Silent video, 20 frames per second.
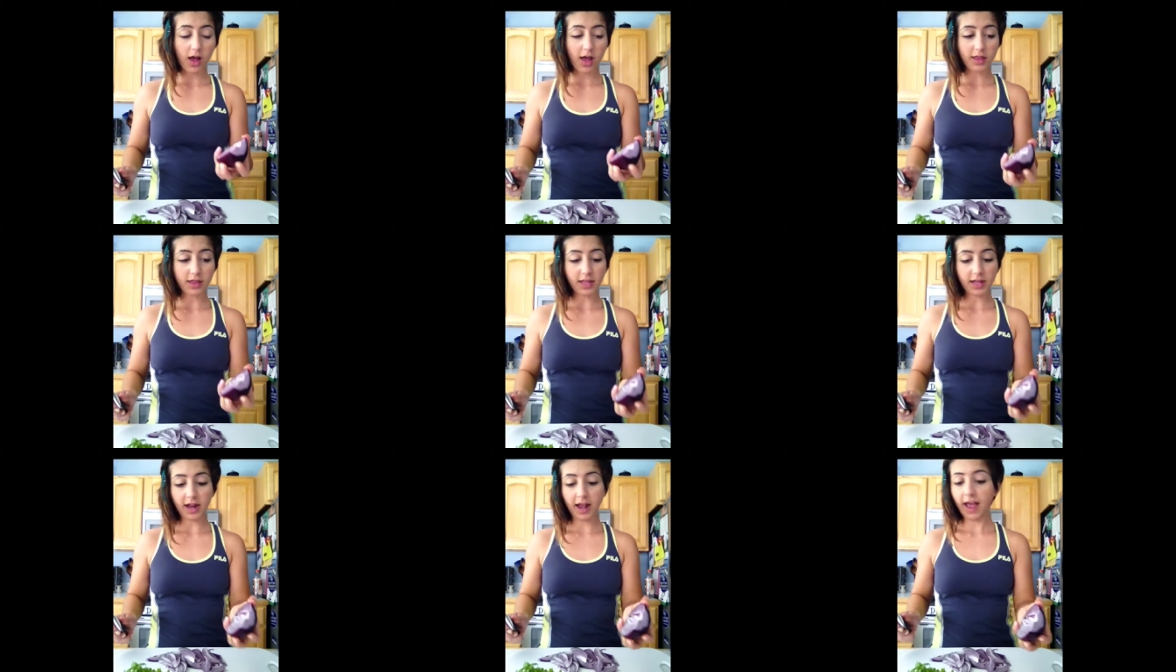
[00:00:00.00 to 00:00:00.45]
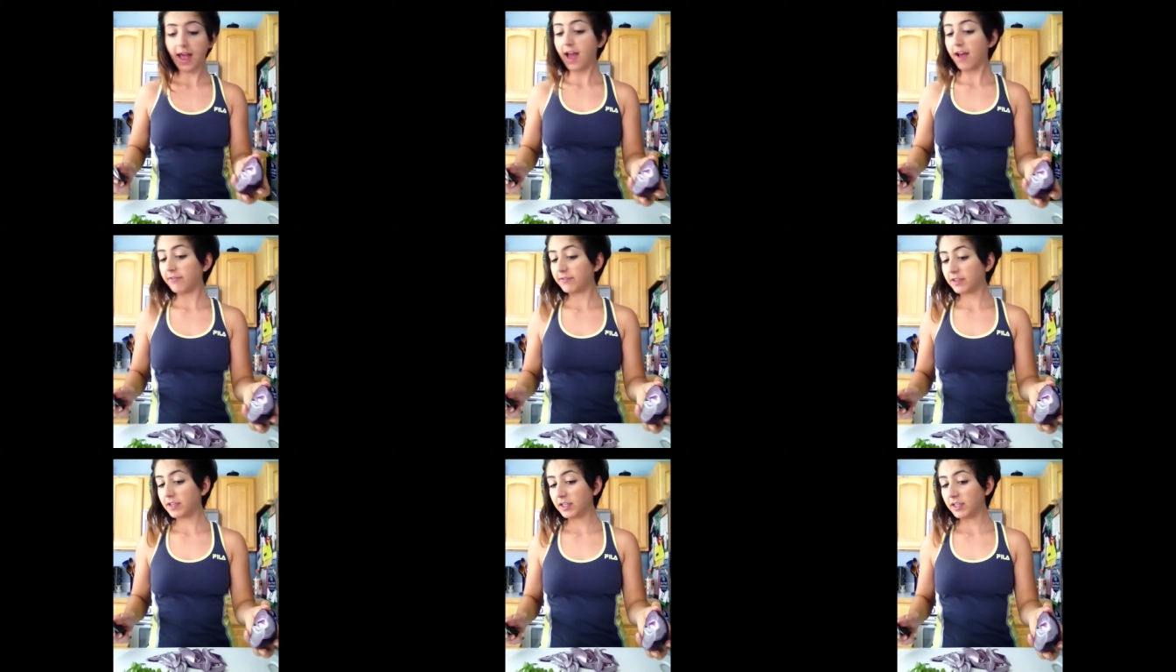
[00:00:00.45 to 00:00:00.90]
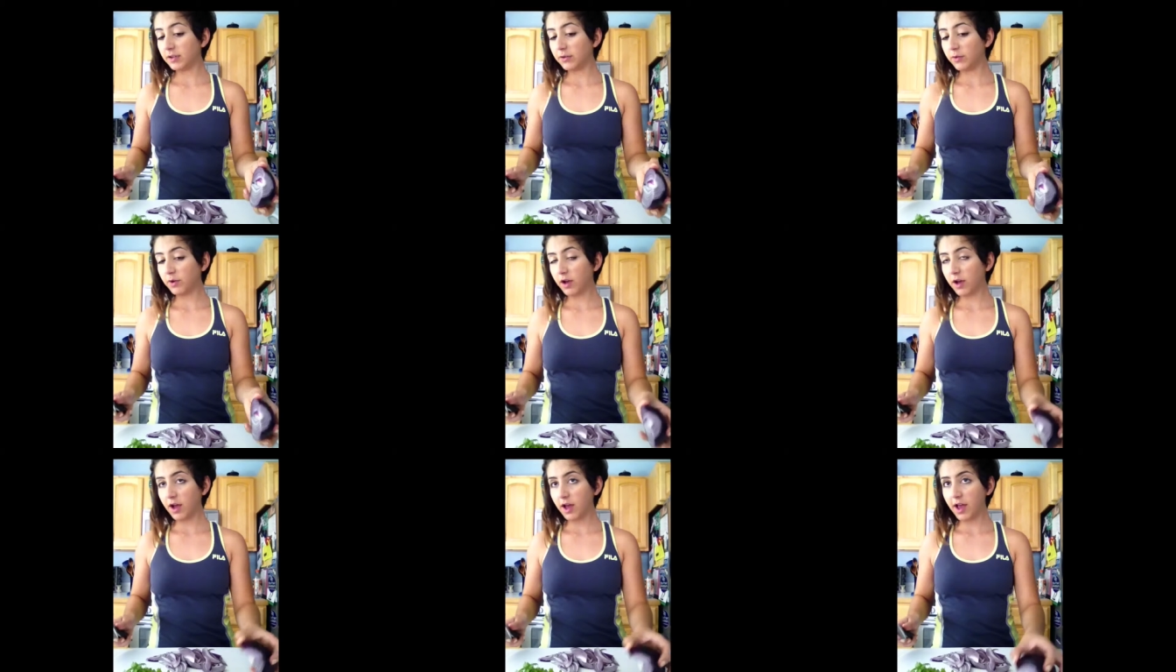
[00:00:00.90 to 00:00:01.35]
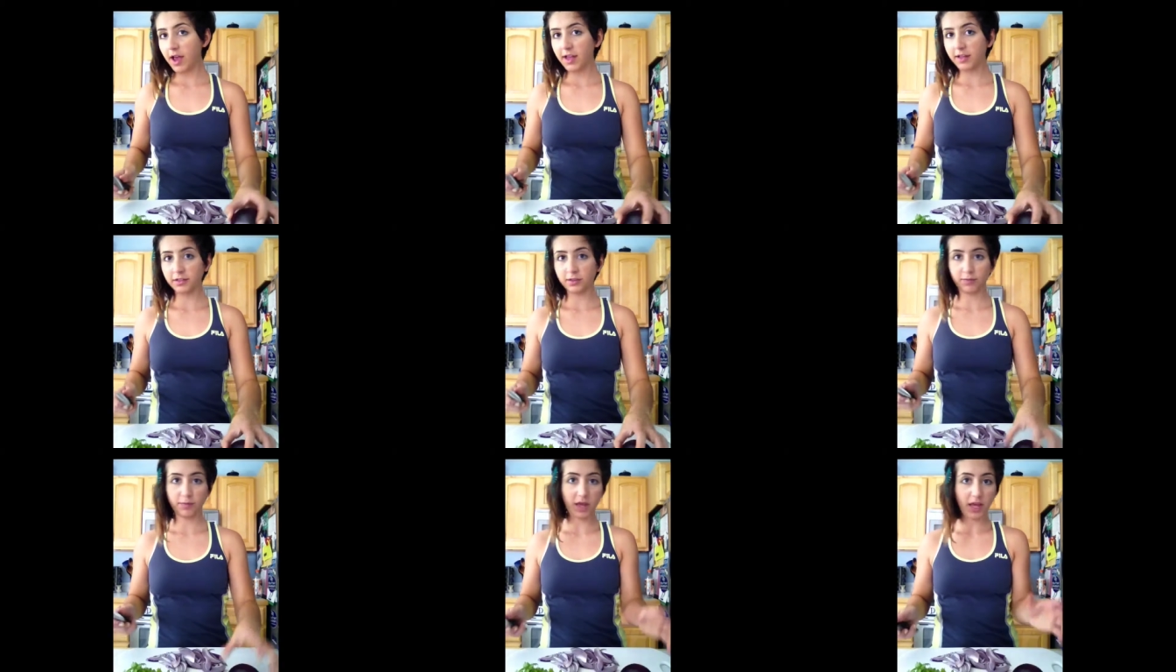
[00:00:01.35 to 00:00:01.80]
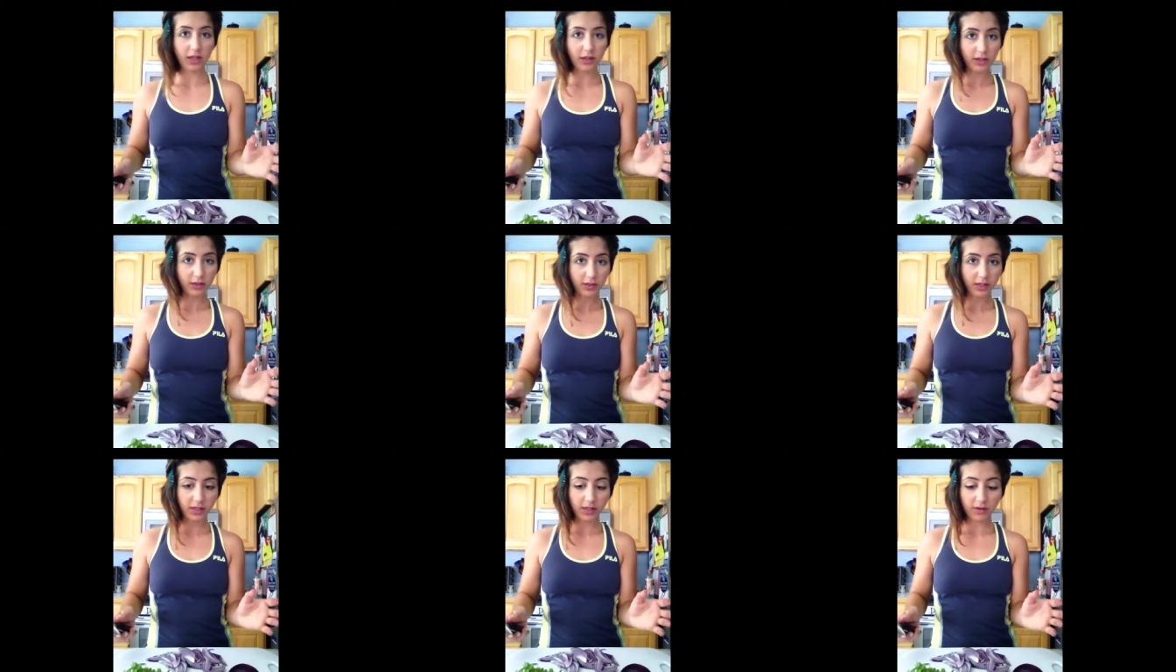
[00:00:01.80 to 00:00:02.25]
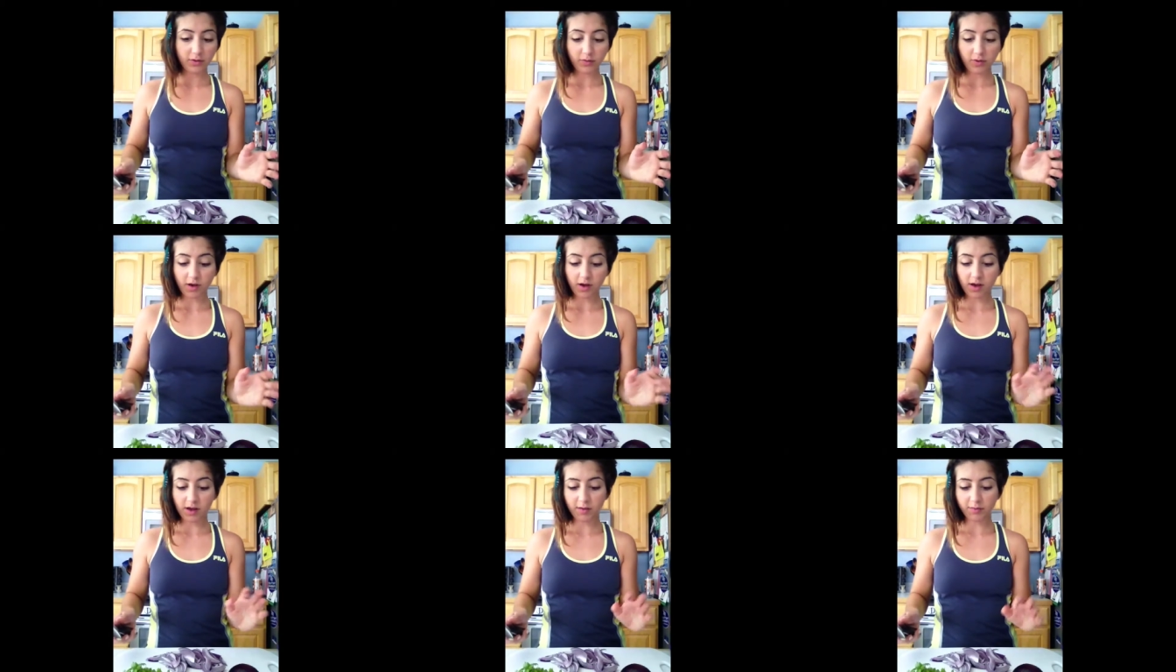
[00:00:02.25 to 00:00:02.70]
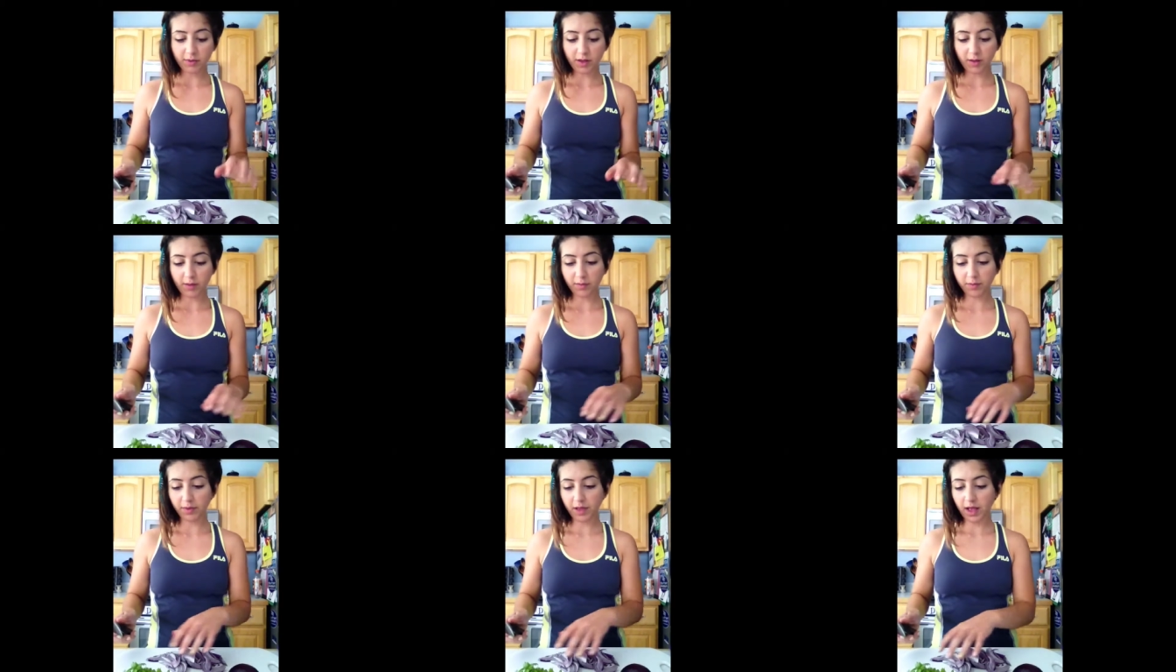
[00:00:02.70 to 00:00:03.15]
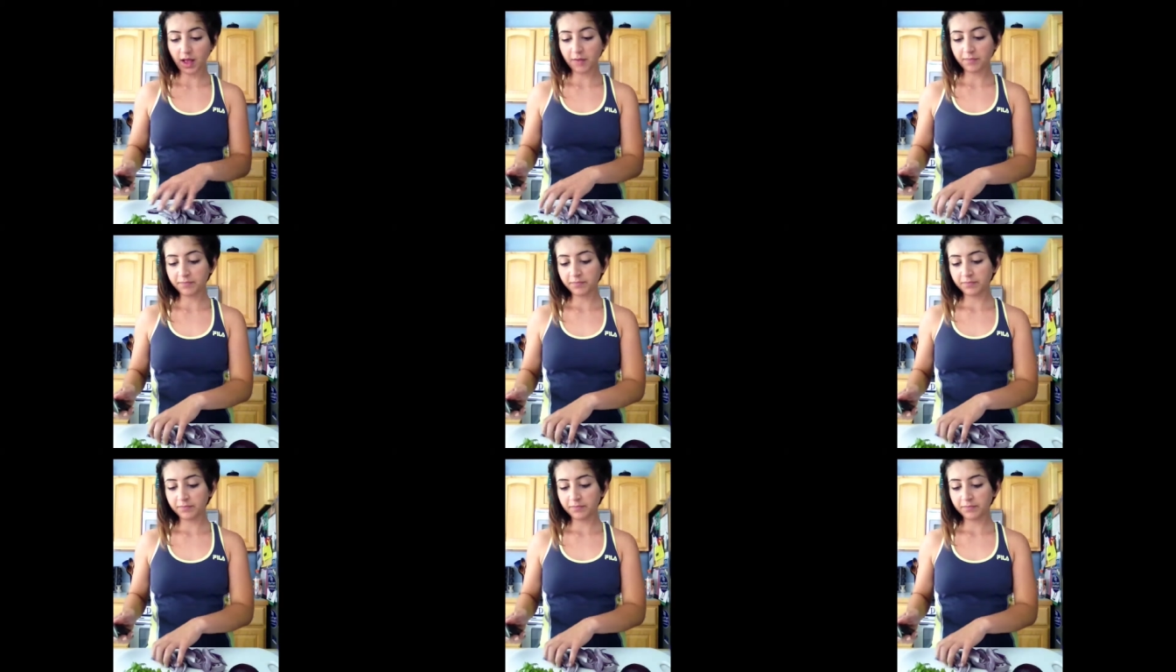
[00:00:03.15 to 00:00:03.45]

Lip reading: and that I have quinoa and to make the quinoa, blah, blah, blah.